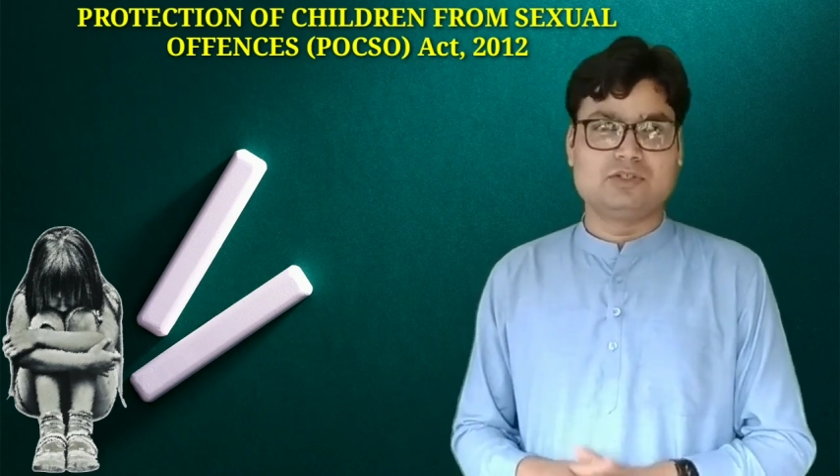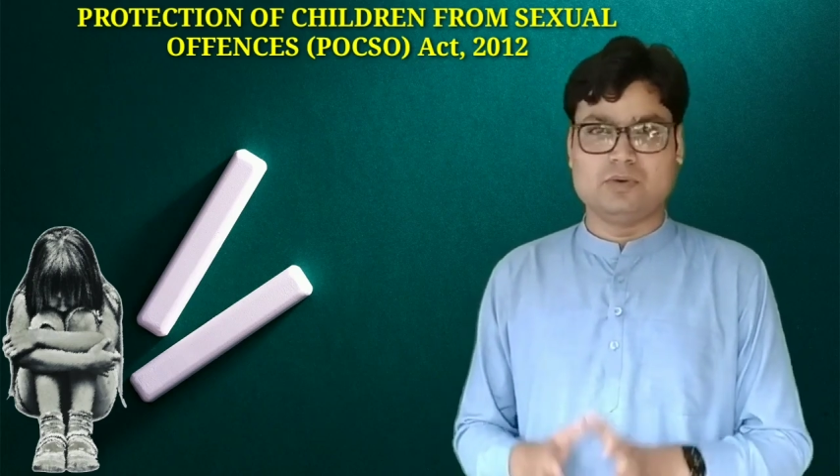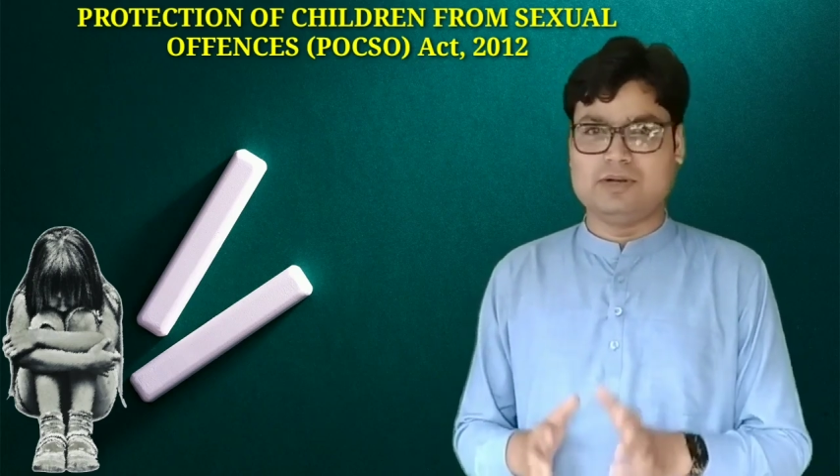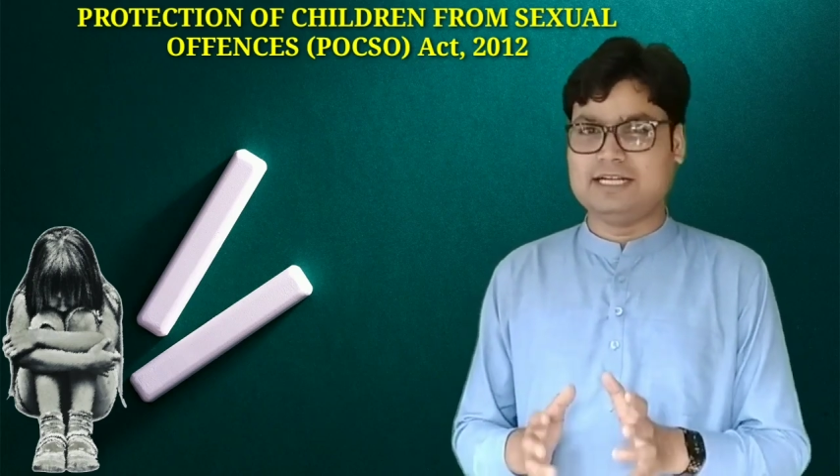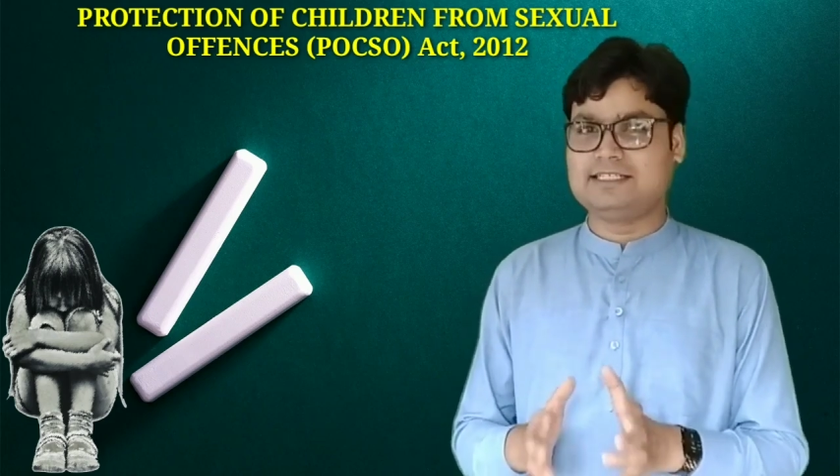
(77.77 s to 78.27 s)
So
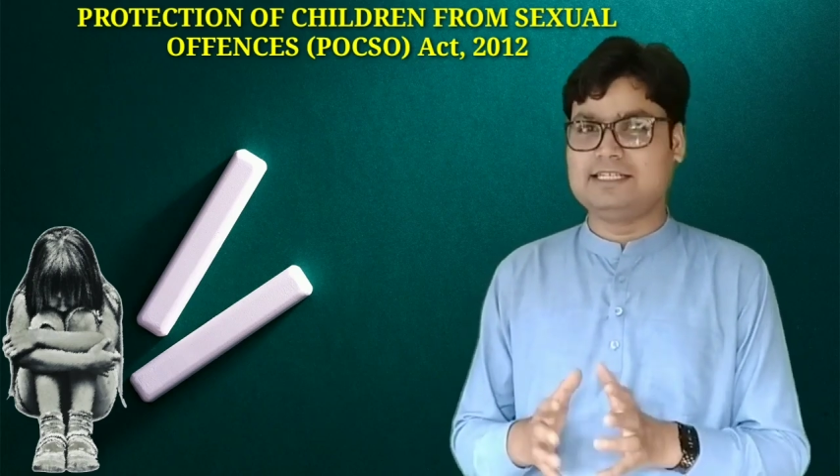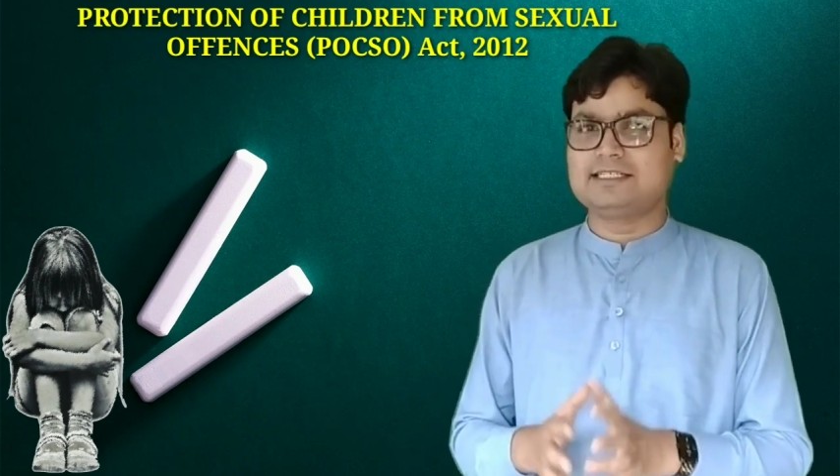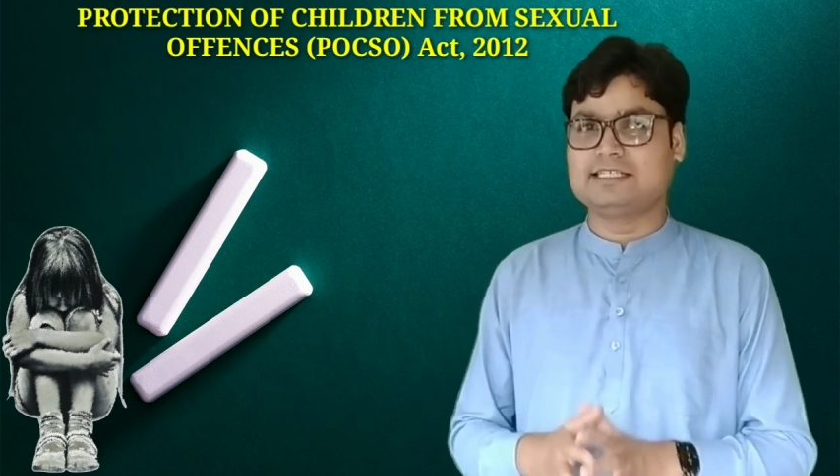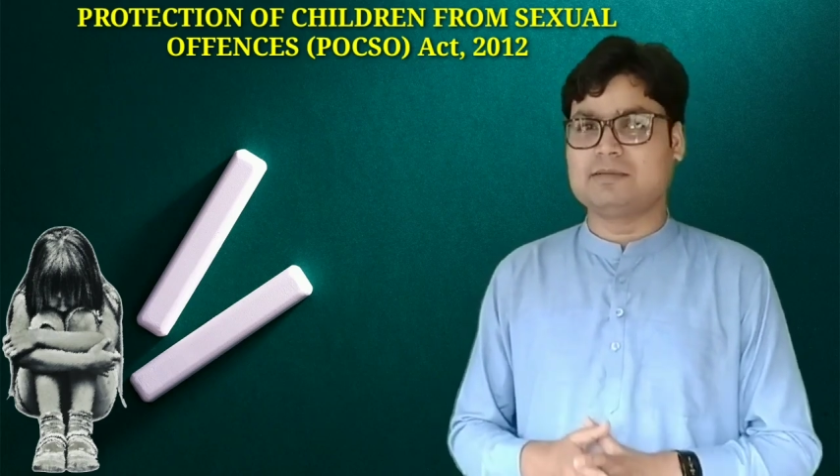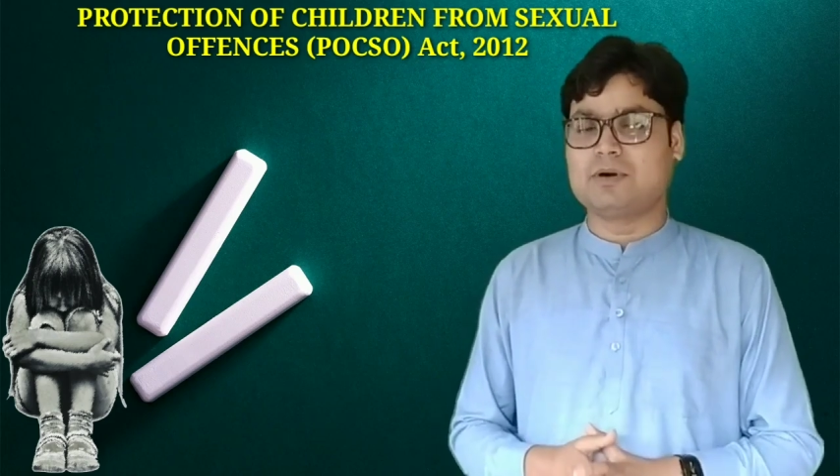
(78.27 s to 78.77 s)
let's
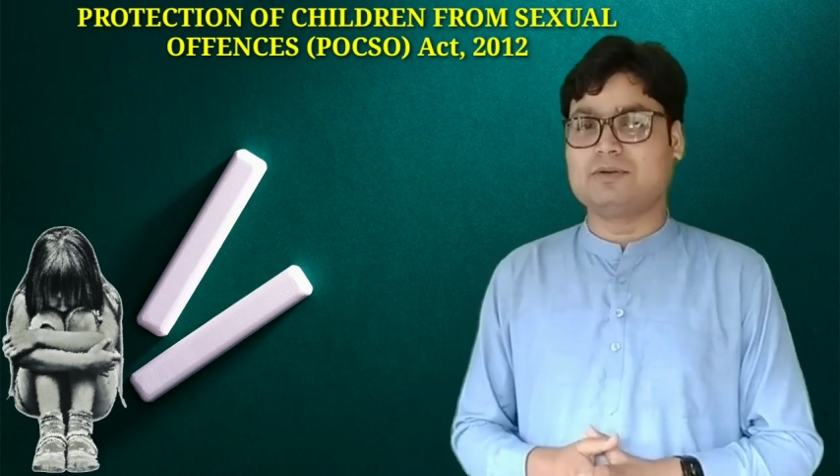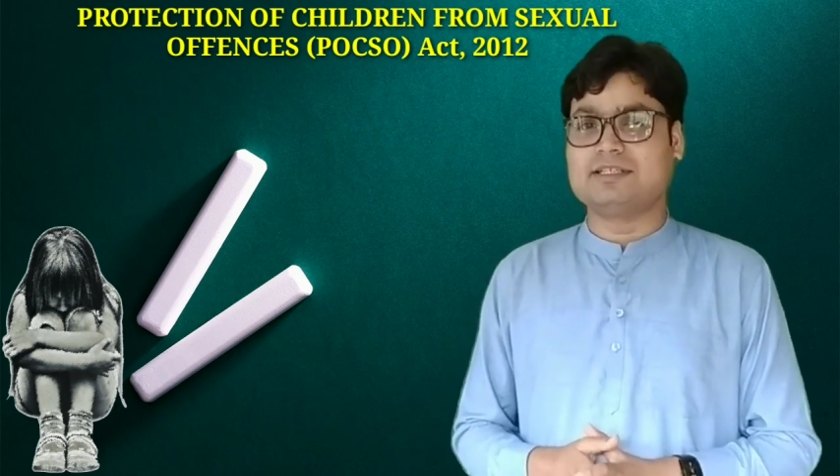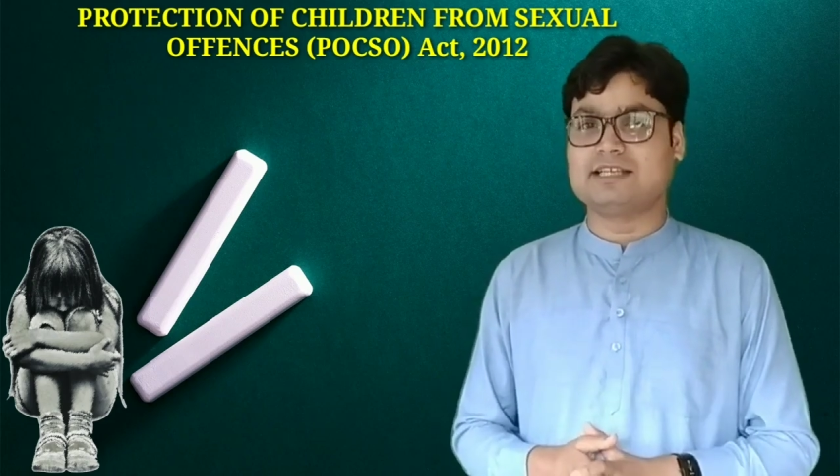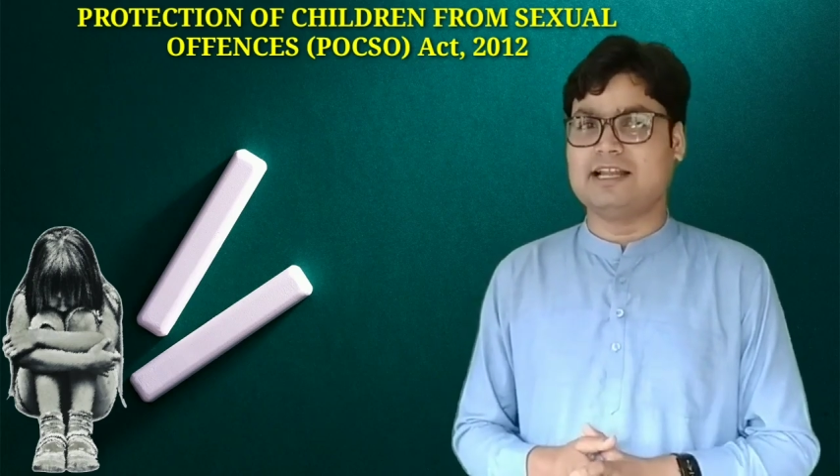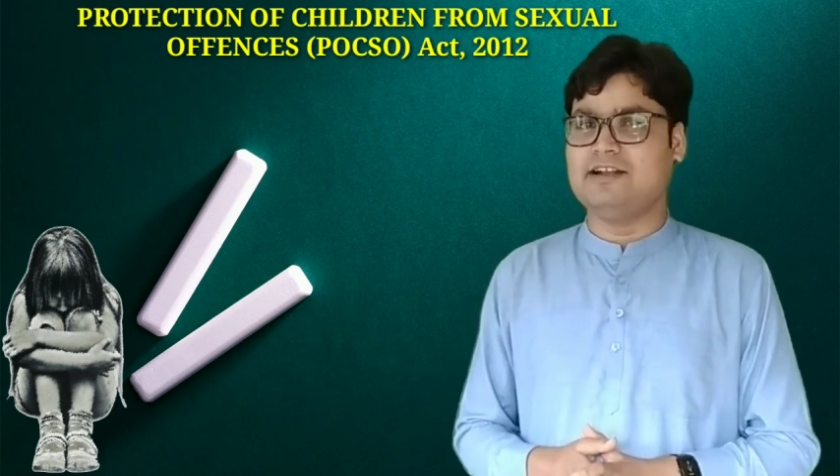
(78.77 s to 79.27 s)
discuss about the
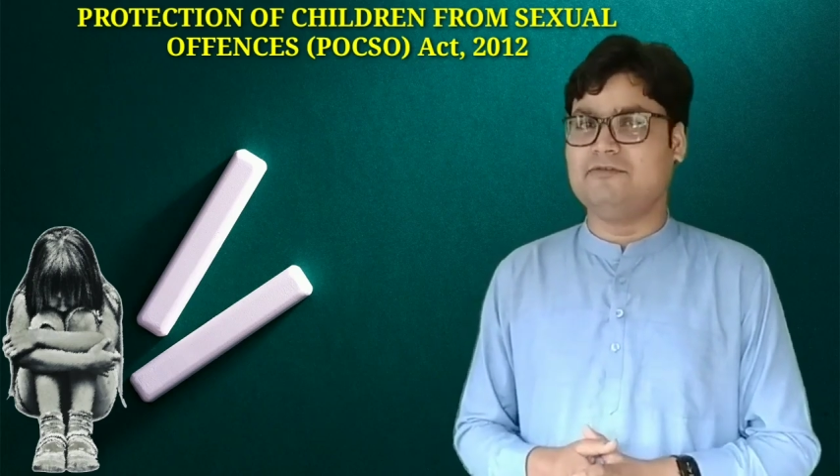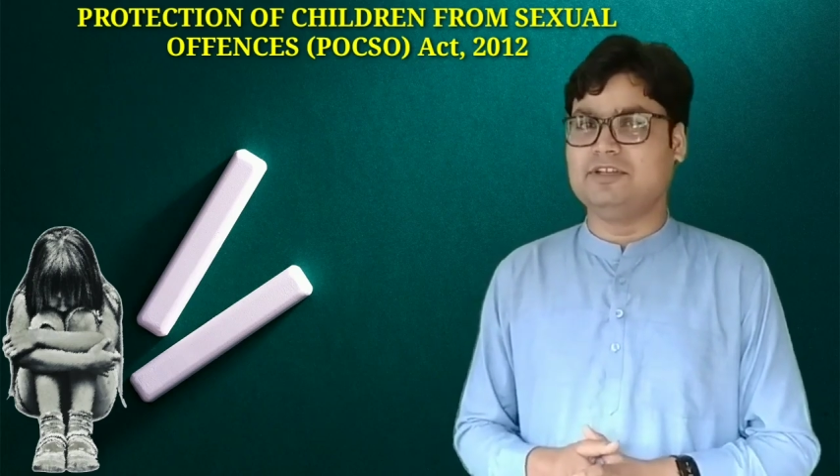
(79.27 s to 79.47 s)
silent